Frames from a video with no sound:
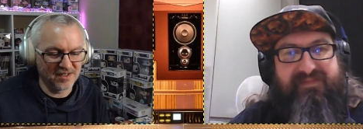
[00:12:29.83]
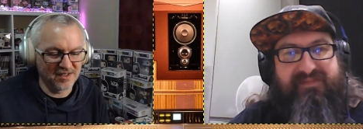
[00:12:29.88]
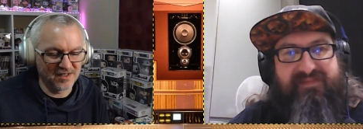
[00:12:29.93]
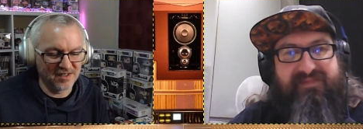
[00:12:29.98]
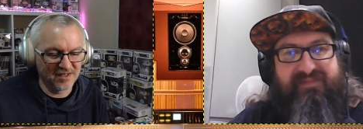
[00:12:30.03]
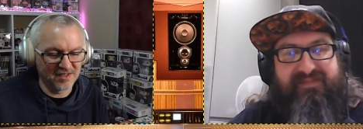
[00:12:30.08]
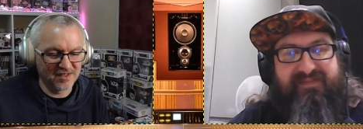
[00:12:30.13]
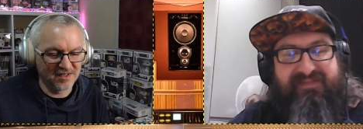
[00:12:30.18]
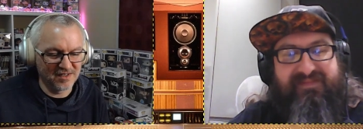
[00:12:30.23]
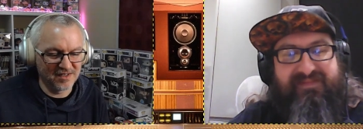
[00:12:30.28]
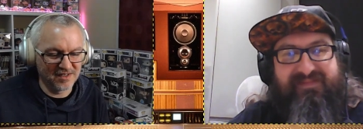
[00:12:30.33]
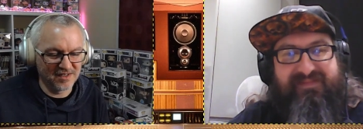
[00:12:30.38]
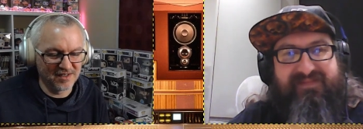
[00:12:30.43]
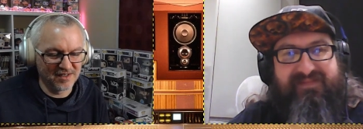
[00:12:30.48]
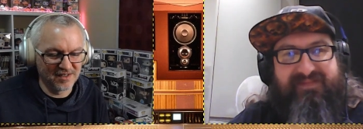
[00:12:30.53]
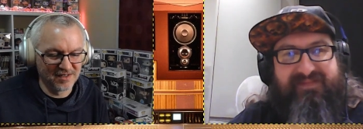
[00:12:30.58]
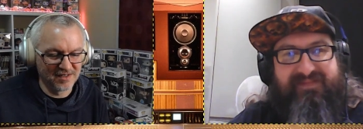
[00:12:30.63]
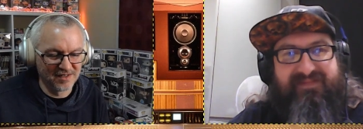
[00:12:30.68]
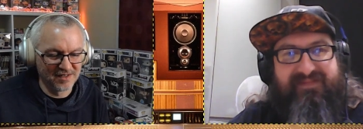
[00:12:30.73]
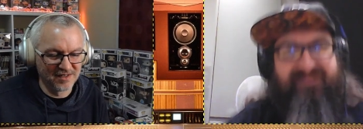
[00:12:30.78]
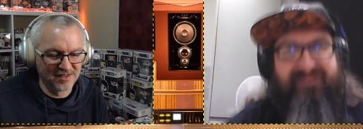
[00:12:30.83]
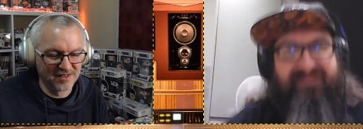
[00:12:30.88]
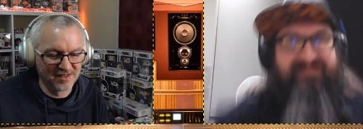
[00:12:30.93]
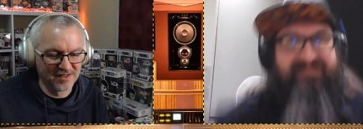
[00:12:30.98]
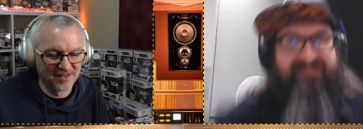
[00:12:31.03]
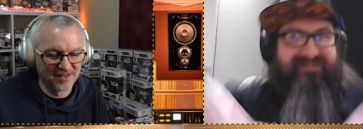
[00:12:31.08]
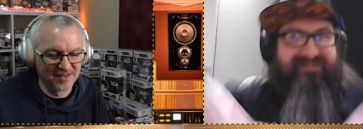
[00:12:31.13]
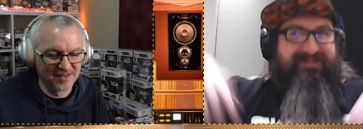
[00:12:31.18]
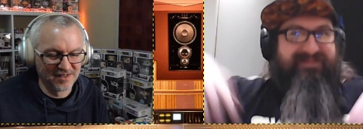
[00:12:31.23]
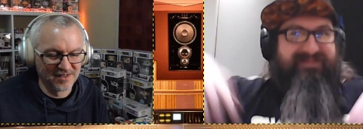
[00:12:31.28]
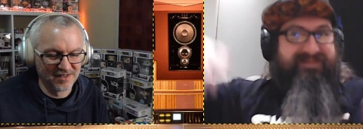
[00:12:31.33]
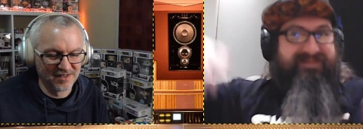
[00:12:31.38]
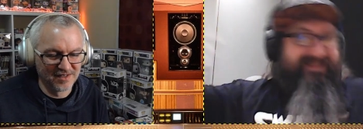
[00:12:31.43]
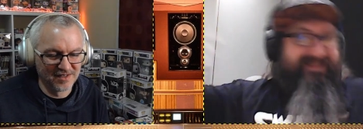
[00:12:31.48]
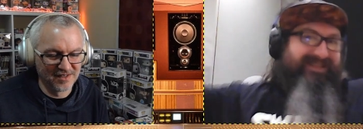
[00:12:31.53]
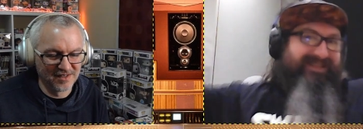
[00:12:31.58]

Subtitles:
(no one is talking)